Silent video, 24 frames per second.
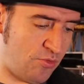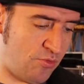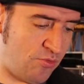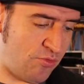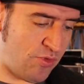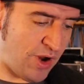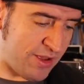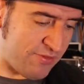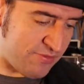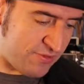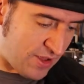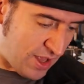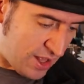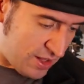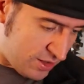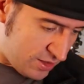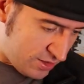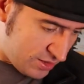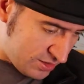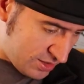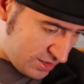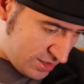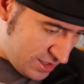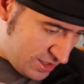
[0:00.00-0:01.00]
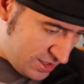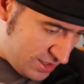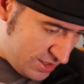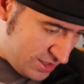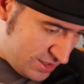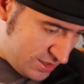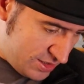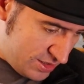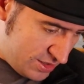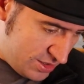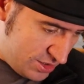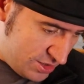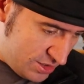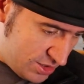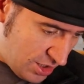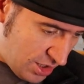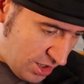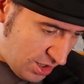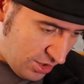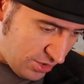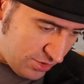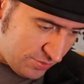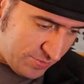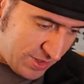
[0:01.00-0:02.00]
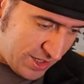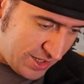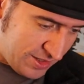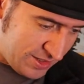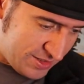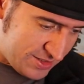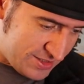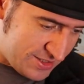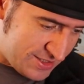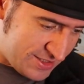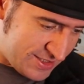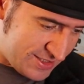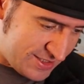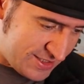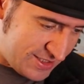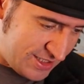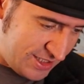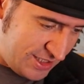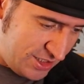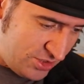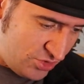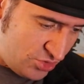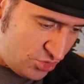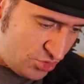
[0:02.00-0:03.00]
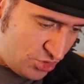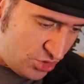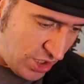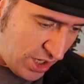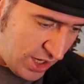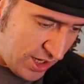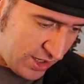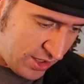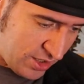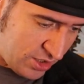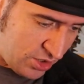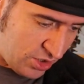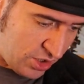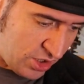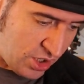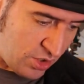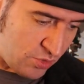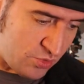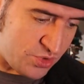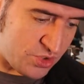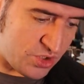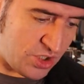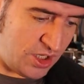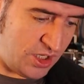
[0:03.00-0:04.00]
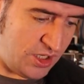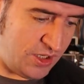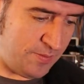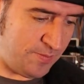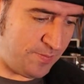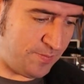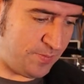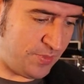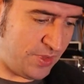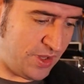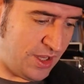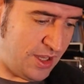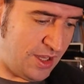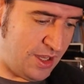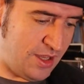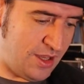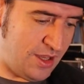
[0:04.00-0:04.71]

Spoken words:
Raphael... Oh man, C. Jackowski.